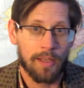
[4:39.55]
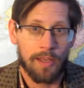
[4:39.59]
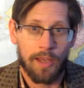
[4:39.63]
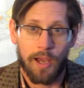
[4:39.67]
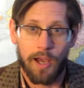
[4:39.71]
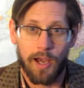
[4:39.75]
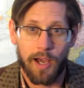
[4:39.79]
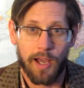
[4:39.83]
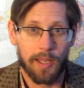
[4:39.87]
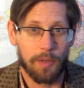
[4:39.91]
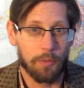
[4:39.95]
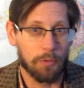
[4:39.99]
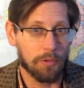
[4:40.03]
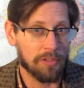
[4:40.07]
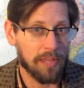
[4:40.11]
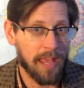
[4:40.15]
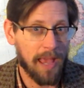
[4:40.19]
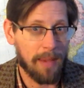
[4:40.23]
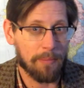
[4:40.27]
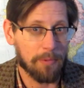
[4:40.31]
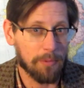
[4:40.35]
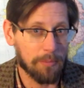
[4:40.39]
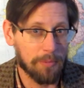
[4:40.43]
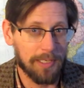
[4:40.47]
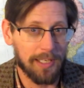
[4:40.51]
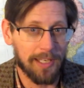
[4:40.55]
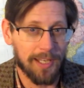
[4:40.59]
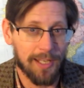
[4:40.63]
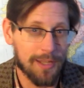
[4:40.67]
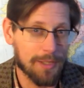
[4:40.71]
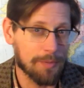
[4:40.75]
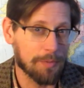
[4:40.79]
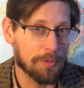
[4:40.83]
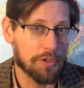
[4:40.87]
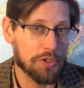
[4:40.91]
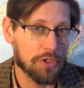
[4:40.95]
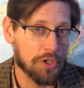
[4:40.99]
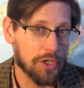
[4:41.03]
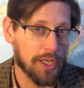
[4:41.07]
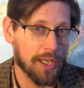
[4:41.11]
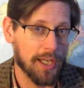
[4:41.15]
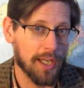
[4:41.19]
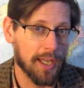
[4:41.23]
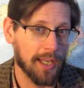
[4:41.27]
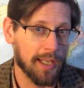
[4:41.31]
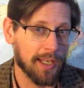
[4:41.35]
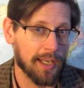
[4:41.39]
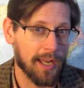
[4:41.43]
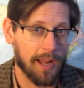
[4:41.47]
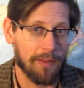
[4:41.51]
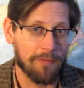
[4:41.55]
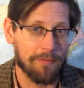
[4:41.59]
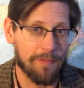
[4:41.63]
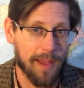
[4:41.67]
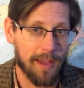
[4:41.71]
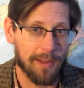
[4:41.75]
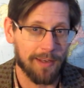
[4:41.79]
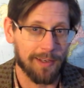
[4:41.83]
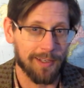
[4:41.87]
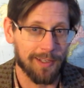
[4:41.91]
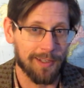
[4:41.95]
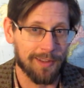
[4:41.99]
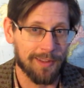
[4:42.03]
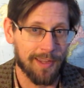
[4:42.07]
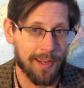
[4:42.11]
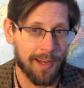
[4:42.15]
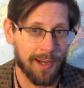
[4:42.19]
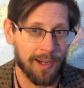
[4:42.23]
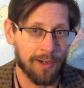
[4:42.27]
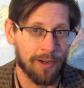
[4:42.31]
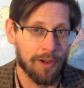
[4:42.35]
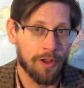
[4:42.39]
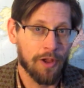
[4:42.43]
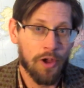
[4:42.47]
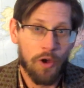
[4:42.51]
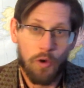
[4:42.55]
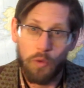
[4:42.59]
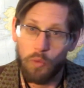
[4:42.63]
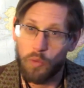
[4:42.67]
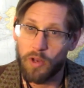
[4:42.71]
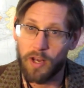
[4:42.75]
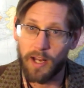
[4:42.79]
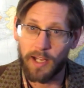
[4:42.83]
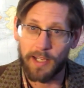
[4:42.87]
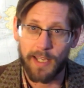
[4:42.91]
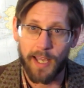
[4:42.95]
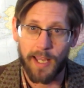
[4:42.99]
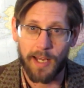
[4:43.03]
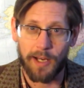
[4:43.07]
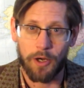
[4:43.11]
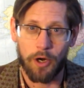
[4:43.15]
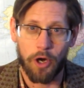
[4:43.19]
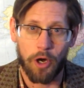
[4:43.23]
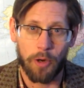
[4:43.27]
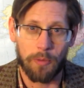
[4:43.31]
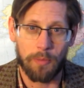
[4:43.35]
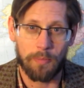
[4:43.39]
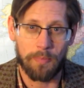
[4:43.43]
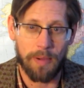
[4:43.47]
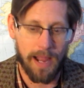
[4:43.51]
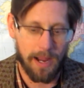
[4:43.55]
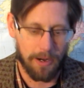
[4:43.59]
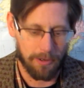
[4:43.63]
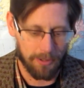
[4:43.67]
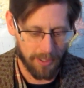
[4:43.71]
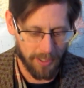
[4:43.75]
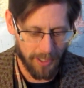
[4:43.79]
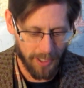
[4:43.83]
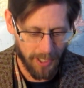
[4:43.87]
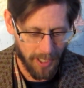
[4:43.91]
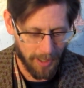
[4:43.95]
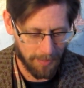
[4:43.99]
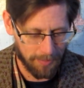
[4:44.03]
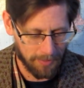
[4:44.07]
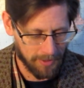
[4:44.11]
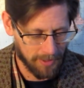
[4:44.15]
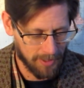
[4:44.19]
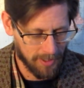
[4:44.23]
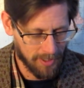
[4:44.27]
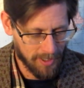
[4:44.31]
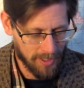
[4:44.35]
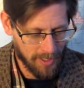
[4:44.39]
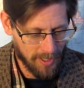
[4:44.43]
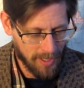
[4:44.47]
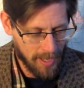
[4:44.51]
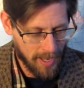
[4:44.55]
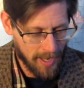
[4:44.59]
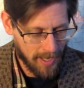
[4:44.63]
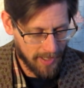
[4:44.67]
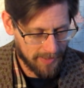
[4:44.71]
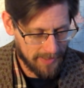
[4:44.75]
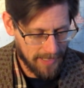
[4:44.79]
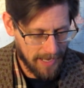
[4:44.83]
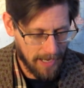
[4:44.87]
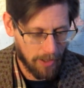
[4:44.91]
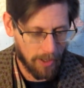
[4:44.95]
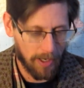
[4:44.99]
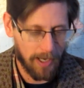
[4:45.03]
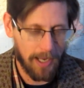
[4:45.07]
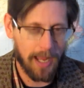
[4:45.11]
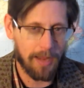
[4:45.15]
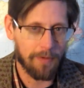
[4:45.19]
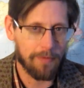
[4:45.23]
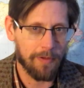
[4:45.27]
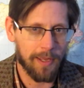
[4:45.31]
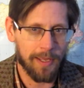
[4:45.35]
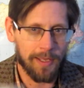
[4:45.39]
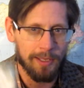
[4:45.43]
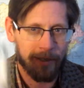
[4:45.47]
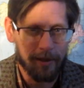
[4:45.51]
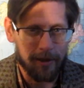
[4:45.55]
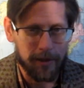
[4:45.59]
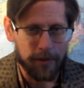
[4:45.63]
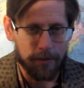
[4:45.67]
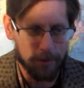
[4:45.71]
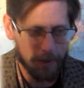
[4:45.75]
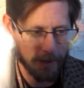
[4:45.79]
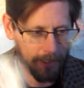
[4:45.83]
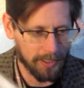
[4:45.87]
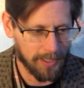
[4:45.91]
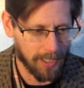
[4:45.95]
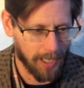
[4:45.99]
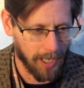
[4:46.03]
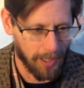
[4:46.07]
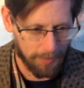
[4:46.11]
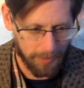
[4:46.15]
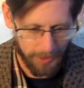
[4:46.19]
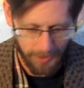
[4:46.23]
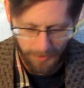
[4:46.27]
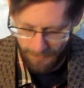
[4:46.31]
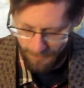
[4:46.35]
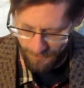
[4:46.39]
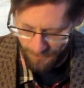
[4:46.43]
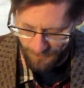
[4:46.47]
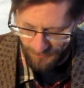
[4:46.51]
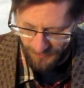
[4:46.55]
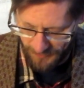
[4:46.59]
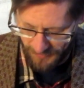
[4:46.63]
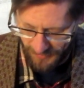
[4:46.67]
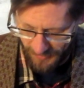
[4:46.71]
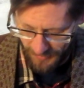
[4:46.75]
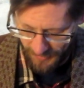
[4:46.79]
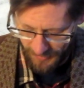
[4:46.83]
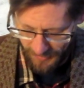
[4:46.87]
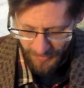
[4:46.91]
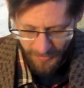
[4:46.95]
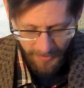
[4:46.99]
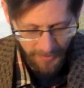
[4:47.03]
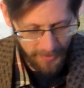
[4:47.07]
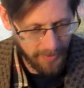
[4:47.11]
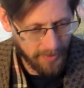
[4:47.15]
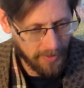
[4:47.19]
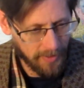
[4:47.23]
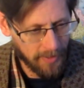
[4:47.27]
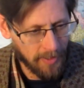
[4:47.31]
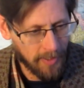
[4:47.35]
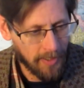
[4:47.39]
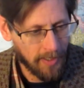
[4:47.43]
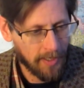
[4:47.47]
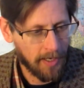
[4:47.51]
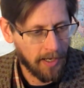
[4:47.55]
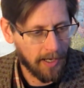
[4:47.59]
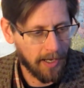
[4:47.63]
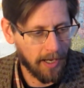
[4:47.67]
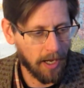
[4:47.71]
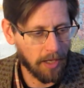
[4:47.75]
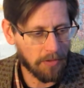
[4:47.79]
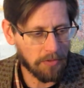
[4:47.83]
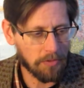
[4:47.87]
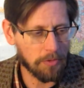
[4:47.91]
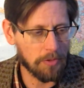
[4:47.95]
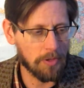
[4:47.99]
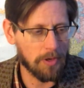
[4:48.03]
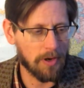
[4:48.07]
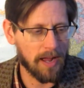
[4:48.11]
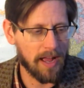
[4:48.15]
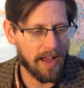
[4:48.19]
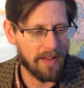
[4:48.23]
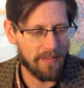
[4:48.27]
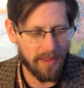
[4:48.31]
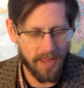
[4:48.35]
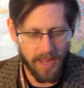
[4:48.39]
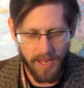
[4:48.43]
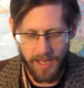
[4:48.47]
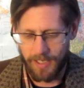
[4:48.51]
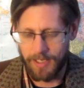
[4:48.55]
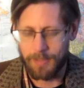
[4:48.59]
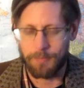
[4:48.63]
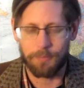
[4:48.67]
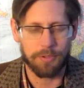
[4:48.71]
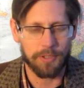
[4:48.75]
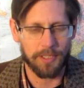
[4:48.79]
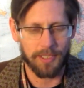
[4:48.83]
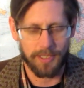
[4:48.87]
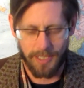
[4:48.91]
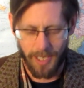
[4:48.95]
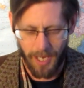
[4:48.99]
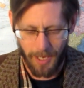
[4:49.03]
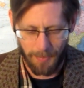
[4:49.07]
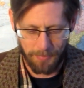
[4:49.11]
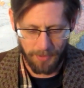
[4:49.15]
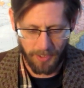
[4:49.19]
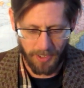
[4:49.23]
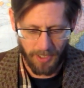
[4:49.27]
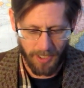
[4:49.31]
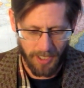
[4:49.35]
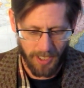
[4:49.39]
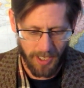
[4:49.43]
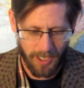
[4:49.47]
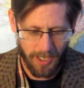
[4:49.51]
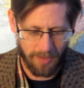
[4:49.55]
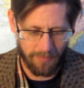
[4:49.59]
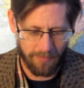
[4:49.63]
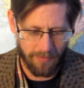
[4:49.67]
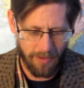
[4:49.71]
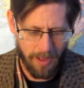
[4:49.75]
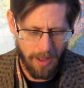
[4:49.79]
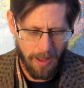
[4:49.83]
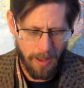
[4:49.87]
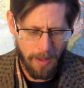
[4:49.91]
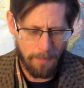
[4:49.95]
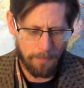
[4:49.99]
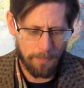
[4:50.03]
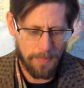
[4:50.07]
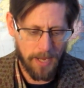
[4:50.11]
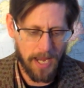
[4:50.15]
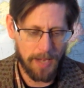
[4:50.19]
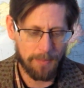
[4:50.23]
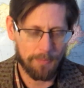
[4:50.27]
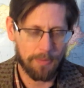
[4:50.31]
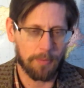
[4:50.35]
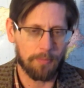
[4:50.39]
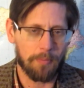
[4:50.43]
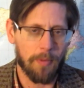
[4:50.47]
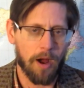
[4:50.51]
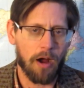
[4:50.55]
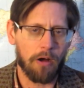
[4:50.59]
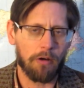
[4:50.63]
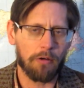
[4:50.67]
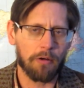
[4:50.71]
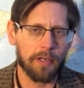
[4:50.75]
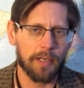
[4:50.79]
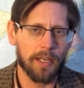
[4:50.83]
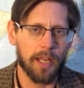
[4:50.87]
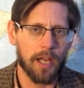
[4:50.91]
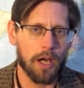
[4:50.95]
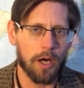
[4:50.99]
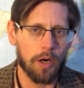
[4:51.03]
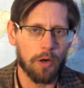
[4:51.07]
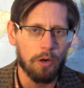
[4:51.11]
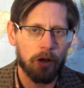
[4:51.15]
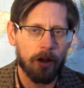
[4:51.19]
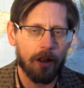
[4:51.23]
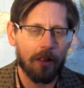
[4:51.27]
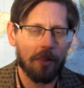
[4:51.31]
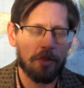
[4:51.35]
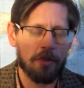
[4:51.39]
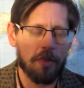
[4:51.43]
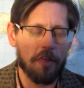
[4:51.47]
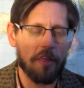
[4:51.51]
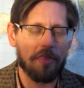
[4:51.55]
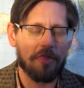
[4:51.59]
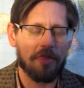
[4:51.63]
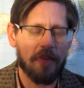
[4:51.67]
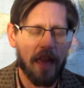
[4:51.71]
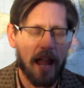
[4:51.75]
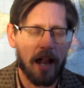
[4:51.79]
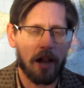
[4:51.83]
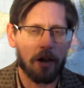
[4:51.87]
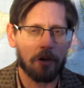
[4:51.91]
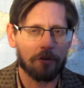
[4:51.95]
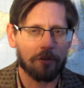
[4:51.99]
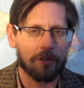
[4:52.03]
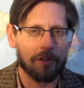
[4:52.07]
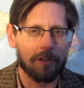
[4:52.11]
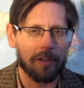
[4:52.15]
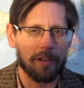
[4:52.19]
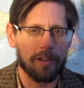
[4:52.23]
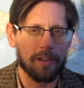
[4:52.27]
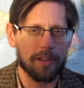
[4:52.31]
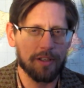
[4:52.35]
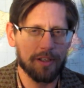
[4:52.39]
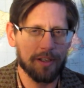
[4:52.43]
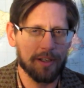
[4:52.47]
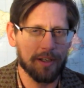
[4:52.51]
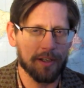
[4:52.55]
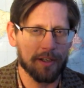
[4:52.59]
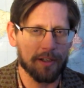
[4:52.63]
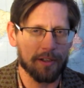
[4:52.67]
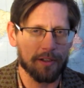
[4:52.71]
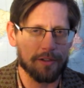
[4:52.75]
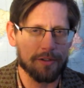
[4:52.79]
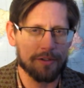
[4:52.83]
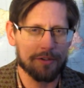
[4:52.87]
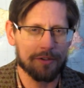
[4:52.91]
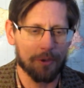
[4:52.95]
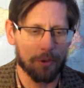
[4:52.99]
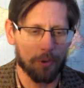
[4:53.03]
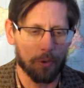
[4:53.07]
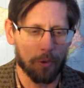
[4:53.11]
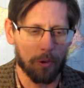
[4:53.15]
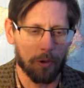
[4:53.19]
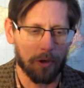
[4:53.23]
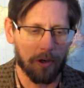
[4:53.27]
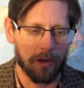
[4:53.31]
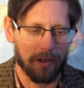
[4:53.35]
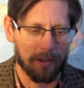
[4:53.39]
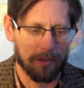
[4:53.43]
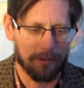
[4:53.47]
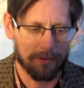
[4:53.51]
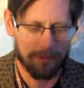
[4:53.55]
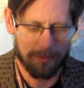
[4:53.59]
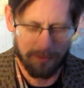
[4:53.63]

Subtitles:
It happened to be in the machine. I found it in there when I got it home and powered it up. And now I have a complete copy. I also now have a complete copy of Paper Mario, The 1,000-Year Door.